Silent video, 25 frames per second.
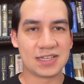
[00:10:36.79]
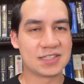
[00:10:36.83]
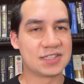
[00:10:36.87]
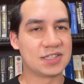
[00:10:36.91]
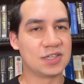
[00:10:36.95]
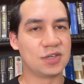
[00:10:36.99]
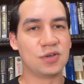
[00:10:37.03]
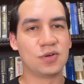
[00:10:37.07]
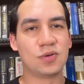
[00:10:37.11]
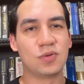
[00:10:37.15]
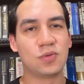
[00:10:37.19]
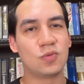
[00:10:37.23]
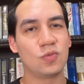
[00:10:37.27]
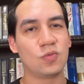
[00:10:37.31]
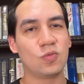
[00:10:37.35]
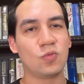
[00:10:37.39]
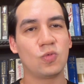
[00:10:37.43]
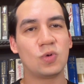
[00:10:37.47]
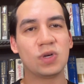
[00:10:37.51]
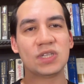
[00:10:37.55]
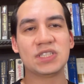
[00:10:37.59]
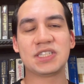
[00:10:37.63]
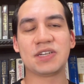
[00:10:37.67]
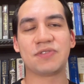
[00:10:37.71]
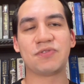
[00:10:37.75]
So
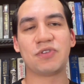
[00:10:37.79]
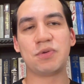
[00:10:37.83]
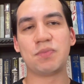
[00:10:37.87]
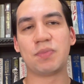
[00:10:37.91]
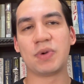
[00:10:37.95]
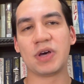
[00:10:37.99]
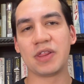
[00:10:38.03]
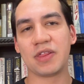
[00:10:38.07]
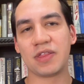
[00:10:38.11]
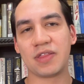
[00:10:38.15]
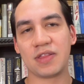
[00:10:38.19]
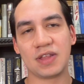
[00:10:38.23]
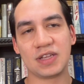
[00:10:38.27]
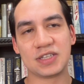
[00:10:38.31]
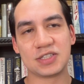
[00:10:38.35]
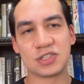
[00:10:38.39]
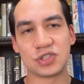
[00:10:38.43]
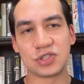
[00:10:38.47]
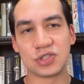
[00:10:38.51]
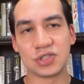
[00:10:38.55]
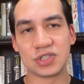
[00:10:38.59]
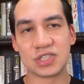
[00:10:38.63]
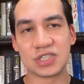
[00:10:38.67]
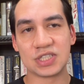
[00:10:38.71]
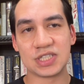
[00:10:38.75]
once every month, let's
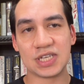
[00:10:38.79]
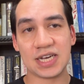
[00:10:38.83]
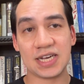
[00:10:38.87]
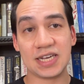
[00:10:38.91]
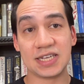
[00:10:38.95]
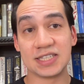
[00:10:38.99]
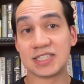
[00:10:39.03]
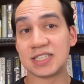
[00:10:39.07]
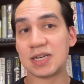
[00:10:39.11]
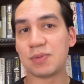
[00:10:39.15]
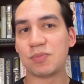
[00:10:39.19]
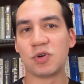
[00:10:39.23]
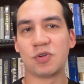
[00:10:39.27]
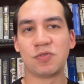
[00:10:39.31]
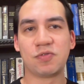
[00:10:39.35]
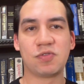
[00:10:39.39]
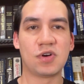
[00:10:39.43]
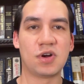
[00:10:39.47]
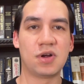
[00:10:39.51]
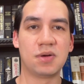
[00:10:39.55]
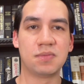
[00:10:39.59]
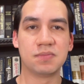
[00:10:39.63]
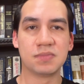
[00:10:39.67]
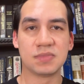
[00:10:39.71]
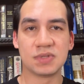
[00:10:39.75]
just say, separate
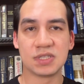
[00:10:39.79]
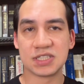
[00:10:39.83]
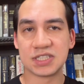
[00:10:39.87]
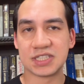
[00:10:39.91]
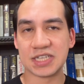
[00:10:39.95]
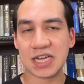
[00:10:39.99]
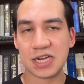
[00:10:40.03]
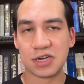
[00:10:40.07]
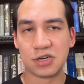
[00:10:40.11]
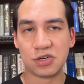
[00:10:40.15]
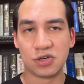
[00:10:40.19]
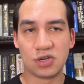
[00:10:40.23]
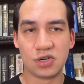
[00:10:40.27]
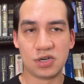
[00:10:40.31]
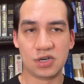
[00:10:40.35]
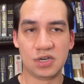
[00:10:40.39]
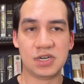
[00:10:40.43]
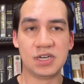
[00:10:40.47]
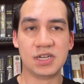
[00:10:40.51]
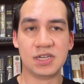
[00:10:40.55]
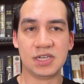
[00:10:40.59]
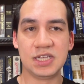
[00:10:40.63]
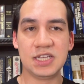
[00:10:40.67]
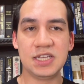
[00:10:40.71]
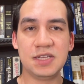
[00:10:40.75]
from the standard
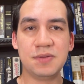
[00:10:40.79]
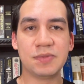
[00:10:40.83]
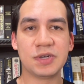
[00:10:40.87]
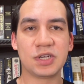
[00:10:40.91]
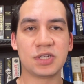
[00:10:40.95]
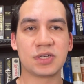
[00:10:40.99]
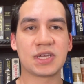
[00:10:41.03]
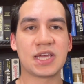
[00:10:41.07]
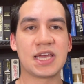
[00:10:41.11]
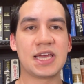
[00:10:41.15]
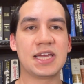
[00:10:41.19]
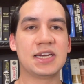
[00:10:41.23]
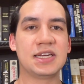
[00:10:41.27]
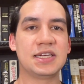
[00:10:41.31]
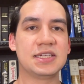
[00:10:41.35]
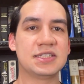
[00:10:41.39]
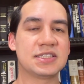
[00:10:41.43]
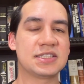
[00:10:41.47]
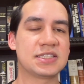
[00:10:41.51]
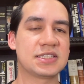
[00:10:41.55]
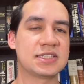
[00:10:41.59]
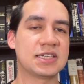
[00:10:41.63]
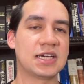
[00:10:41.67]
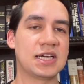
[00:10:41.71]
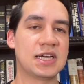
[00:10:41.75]
email
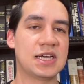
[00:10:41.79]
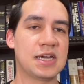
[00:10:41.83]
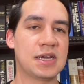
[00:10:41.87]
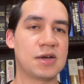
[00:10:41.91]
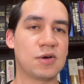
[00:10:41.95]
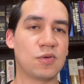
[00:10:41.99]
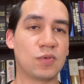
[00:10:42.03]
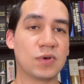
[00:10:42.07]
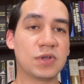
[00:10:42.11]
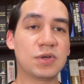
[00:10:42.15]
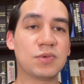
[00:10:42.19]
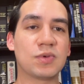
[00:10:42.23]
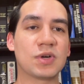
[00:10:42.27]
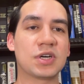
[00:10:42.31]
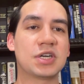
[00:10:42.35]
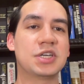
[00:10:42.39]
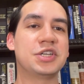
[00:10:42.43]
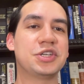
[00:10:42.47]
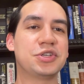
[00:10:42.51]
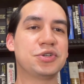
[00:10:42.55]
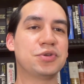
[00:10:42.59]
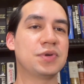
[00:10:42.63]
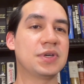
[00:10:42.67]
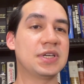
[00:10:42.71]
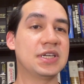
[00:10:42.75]
cadence, what you wanna
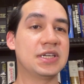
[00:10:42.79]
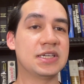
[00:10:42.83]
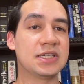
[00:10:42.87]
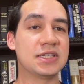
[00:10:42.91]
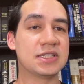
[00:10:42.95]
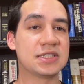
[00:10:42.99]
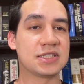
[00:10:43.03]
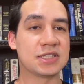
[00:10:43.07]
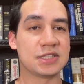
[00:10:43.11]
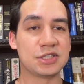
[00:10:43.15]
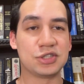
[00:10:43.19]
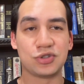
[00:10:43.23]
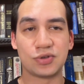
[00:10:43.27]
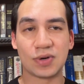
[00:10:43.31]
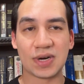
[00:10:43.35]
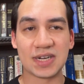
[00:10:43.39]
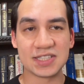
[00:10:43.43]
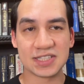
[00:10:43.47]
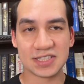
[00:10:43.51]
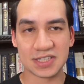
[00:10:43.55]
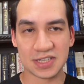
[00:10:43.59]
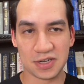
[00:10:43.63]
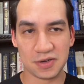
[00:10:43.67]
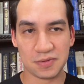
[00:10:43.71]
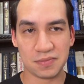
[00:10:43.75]
do is
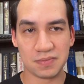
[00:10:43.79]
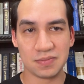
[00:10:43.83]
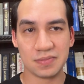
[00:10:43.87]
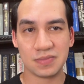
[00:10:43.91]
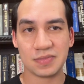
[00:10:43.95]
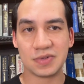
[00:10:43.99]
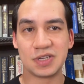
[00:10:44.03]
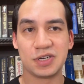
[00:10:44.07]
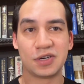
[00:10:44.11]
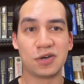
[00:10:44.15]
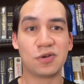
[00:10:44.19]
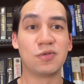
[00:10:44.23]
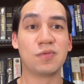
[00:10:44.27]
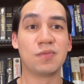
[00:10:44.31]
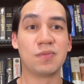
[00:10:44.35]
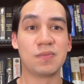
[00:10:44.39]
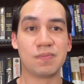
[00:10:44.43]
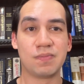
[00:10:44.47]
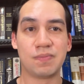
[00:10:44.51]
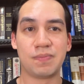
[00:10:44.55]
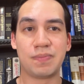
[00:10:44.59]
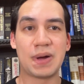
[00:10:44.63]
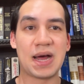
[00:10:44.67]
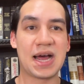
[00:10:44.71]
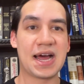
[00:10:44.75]
address them,
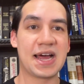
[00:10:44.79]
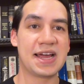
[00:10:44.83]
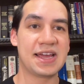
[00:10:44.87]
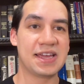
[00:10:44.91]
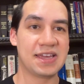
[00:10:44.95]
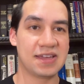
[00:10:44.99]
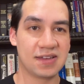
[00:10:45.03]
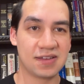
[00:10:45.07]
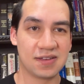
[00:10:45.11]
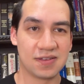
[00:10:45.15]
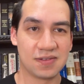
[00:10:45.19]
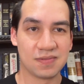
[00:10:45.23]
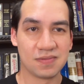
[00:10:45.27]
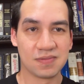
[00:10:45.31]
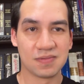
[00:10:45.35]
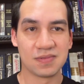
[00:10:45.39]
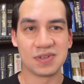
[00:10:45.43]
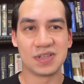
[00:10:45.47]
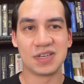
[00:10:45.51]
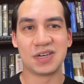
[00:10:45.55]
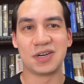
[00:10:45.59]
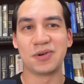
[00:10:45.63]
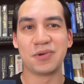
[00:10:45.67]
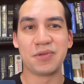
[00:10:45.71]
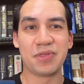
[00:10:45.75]
by,
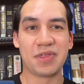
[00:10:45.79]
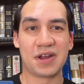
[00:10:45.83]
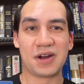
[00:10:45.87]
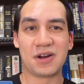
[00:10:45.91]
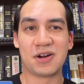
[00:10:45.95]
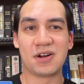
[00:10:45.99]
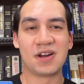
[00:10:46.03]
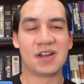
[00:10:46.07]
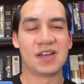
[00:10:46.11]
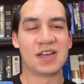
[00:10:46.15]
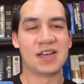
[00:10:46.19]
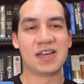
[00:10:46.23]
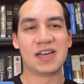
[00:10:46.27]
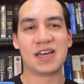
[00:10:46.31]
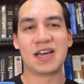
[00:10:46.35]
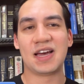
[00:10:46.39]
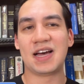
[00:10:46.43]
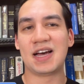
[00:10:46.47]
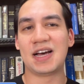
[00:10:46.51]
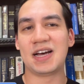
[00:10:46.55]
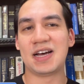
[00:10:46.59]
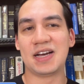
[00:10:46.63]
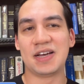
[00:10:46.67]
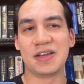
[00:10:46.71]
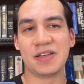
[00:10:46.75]
their
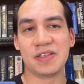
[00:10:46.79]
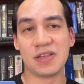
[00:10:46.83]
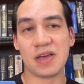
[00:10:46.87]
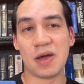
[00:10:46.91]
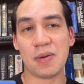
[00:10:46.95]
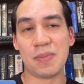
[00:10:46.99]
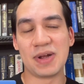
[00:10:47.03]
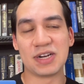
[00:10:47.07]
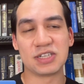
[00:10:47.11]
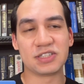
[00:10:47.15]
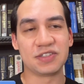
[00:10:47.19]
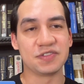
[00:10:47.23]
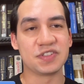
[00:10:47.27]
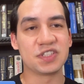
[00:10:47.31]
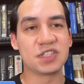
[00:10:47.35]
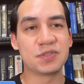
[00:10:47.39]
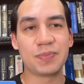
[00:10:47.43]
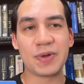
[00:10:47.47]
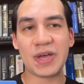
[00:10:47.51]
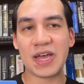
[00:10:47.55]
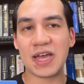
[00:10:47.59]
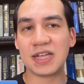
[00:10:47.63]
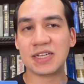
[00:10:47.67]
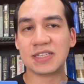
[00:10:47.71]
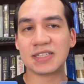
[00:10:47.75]
amount of
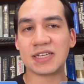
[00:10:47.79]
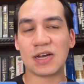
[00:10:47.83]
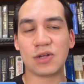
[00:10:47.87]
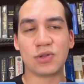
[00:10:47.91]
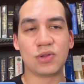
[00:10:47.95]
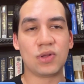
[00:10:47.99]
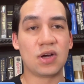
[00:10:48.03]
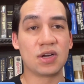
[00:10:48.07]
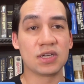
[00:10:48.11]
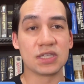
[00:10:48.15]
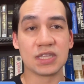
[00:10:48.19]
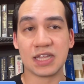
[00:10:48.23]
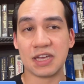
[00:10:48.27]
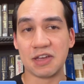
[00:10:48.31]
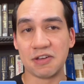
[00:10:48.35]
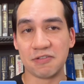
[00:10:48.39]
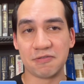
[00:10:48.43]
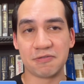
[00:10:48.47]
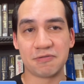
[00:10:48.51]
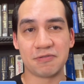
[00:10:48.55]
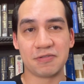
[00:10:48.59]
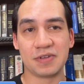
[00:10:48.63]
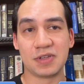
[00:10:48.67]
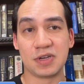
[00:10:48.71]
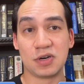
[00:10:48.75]
spend, how long they've,
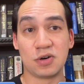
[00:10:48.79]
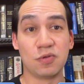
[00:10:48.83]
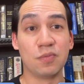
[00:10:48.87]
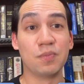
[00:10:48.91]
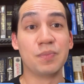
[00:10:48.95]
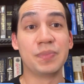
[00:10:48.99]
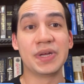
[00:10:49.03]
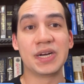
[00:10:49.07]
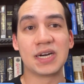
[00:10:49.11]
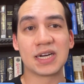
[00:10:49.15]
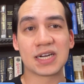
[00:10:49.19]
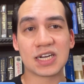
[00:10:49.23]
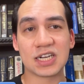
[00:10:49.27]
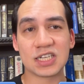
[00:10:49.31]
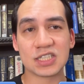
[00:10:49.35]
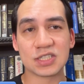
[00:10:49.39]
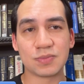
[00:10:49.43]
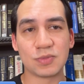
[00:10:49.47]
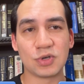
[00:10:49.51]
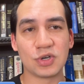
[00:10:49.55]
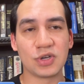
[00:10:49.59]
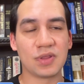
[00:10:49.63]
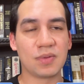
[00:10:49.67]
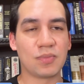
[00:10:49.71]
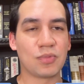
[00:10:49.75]
been a
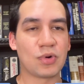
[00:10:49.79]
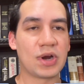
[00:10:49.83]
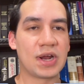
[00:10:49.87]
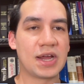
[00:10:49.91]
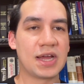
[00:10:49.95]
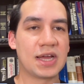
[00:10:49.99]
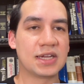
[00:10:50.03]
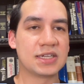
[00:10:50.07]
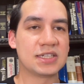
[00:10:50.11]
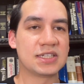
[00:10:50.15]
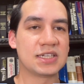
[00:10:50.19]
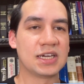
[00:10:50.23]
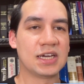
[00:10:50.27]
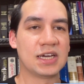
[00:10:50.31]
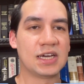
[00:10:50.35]
customer of the brand.